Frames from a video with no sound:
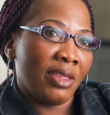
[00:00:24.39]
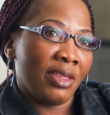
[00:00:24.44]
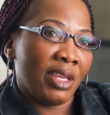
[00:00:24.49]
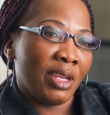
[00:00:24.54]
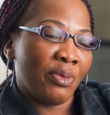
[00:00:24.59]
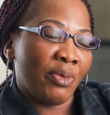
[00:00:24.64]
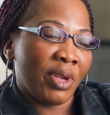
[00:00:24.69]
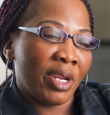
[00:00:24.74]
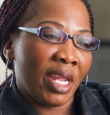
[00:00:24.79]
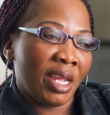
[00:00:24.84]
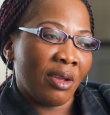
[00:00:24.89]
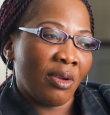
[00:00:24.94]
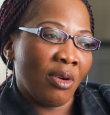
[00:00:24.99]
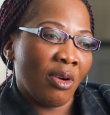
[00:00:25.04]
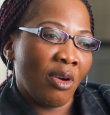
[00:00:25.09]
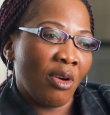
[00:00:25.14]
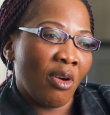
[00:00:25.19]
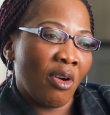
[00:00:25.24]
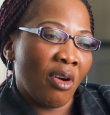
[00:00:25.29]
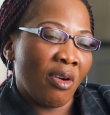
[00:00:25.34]
Then when I
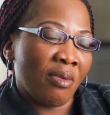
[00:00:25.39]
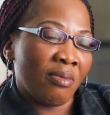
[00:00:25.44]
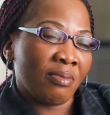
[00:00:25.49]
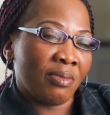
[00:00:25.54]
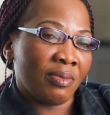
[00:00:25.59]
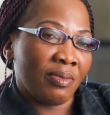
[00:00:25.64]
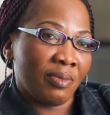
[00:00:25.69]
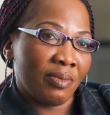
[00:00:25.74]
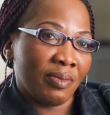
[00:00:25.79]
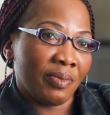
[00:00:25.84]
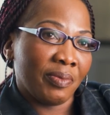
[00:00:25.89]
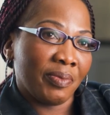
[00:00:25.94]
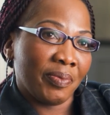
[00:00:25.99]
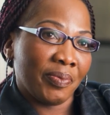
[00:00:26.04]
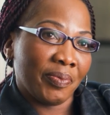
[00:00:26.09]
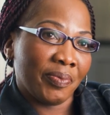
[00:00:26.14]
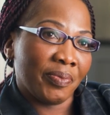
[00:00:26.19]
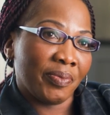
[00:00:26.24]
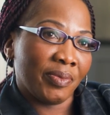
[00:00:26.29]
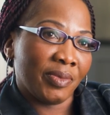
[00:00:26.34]
go home,
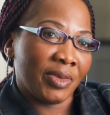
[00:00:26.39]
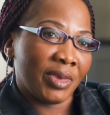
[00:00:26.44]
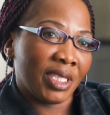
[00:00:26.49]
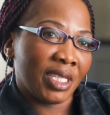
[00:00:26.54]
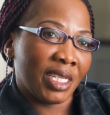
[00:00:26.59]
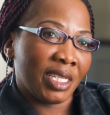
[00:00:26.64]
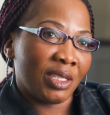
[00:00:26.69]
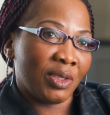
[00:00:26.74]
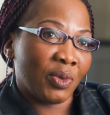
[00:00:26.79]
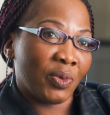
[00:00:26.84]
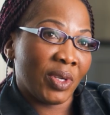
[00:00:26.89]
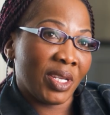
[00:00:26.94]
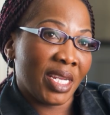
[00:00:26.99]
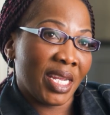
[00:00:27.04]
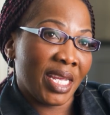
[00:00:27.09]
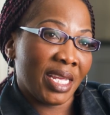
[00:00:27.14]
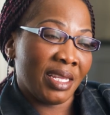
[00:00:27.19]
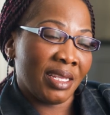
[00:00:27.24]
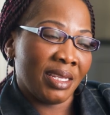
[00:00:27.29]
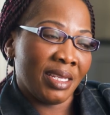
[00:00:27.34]
that is when
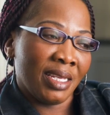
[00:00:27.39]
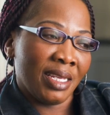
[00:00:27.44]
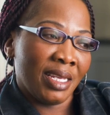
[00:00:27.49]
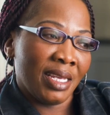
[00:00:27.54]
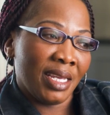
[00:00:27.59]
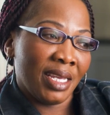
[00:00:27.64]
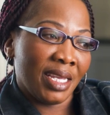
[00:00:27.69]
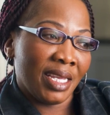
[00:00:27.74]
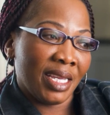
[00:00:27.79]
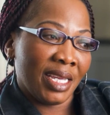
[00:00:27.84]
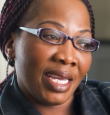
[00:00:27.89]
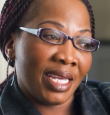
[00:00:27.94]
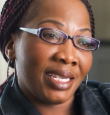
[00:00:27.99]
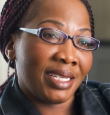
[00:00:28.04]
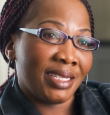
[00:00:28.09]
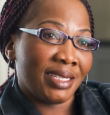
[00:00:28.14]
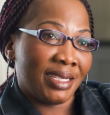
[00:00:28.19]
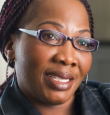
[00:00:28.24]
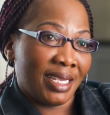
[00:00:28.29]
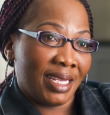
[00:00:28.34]
I
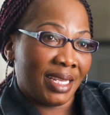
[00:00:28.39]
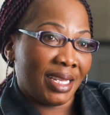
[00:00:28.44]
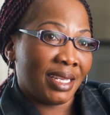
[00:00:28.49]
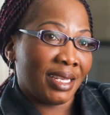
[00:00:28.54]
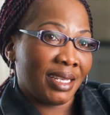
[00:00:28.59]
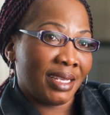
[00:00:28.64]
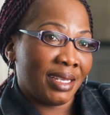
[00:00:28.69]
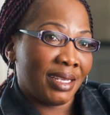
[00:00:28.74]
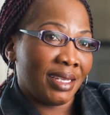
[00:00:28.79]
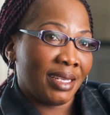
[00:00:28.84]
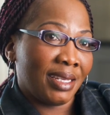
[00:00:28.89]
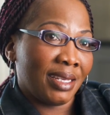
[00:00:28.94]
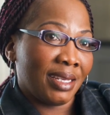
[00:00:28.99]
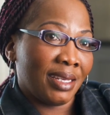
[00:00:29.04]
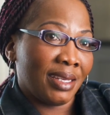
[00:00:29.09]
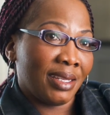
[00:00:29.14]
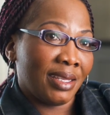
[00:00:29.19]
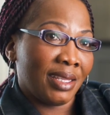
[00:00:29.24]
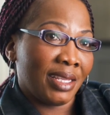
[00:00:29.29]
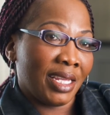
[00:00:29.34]
get sick.
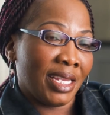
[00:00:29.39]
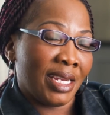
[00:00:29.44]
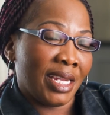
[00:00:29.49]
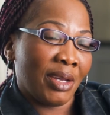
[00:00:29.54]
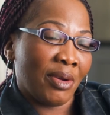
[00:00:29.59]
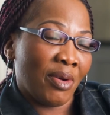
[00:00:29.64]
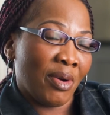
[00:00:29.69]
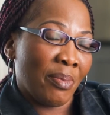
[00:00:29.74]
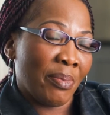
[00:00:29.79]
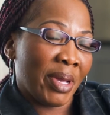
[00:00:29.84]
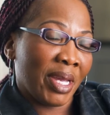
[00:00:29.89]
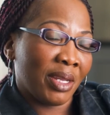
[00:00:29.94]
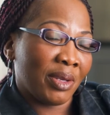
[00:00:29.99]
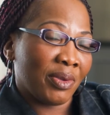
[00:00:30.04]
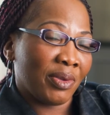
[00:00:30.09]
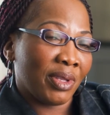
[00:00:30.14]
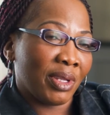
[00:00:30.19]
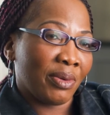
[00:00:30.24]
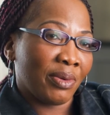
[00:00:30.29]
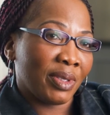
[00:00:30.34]
Then I got back
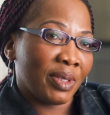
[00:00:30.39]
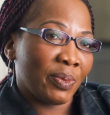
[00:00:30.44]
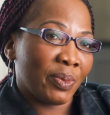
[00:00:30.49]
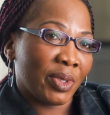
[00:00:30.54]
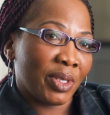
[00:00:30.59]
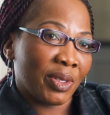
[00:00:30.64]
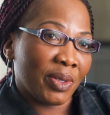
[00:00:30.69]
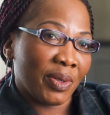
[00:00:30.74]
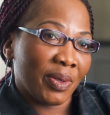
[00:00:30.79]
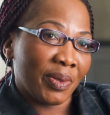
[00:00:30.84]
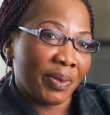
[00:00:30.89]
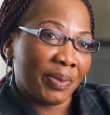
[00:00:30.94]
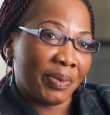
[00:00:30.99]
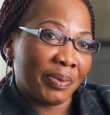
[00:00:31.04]
to the hospital.